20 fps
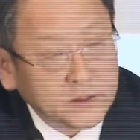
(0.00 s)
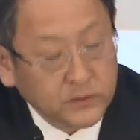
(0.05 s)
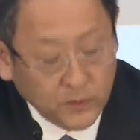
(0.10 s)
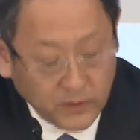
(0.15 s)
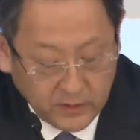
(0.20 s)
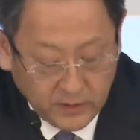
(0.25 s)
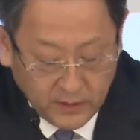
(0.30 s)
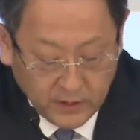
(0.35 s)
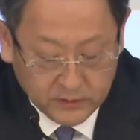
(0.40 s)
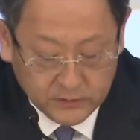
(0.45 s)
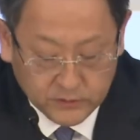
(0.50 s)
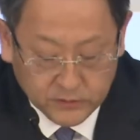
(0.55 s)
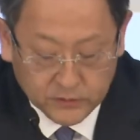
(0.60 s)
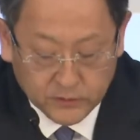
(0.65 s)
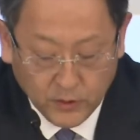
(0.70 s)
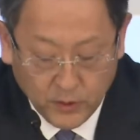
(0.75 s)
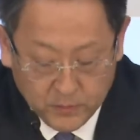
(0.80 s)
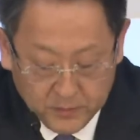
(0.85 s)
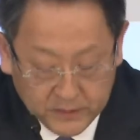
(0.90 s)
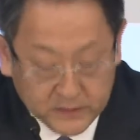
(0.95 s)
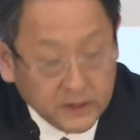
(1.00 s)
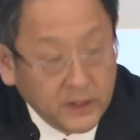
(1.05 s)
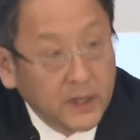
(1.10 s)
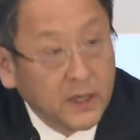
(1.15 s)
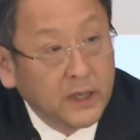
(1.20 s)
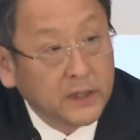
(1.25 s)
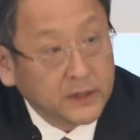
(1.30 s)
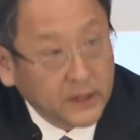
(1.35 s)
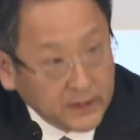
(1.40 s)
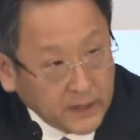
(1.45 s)
formulated as
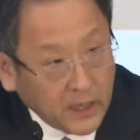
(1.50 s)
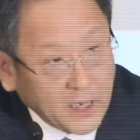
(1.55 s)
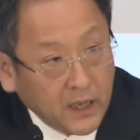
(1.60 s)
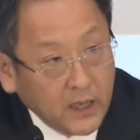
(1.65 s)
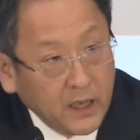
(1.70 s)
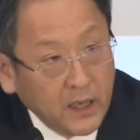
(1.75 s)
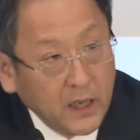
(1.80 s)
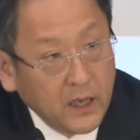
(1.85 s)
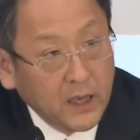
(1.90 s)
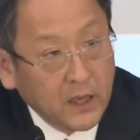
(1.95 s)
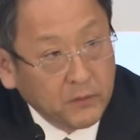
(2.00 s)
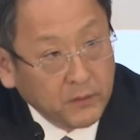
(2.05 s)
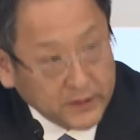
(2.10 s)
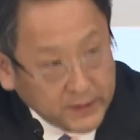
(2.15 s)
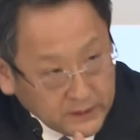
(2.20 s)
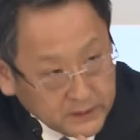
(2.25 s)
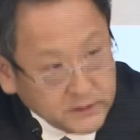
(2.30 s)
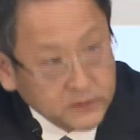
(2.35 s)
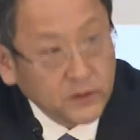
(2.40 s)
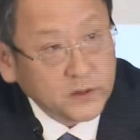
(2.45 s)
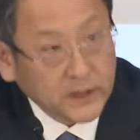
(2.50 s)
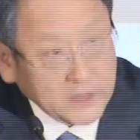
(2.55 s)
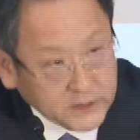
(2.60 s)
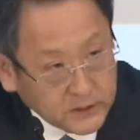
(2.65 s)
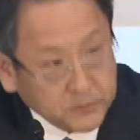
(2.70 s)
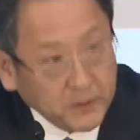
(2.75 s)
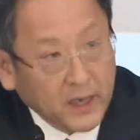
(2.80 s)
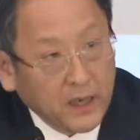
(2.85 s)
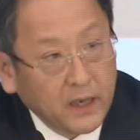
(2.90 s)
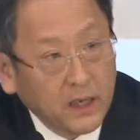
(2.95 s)
targets and objectives for
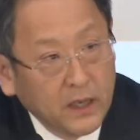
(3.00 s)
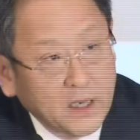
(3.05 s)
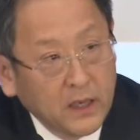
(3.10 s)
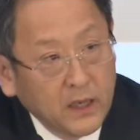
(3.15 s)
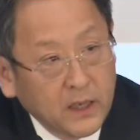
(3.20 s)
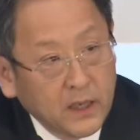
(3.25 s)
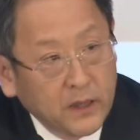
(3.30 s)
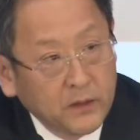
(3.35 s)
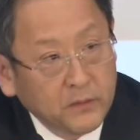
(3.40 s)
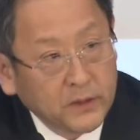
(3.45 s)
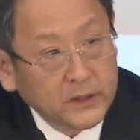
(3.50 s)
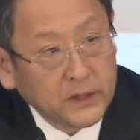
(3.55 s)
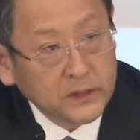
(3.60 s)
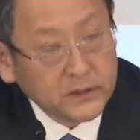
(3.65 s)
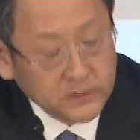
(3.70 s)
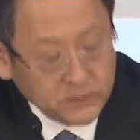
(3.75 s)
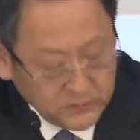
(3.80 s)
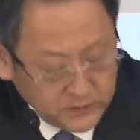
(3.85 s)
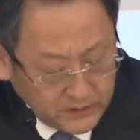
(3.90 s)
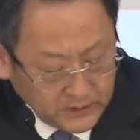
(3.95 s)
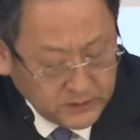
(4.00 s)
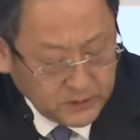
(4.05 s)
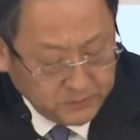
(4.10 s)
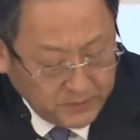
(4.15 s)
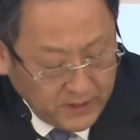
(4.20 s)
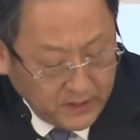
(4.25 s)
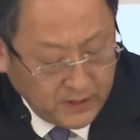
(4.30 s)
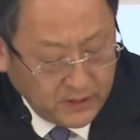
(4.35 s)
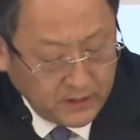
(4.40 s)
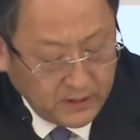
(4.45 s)
different functions.
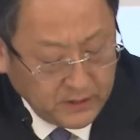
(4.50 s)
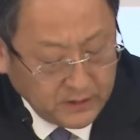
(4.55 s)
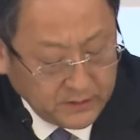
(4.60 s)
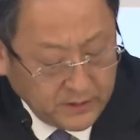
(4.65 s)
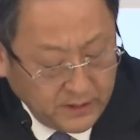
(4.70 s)
And they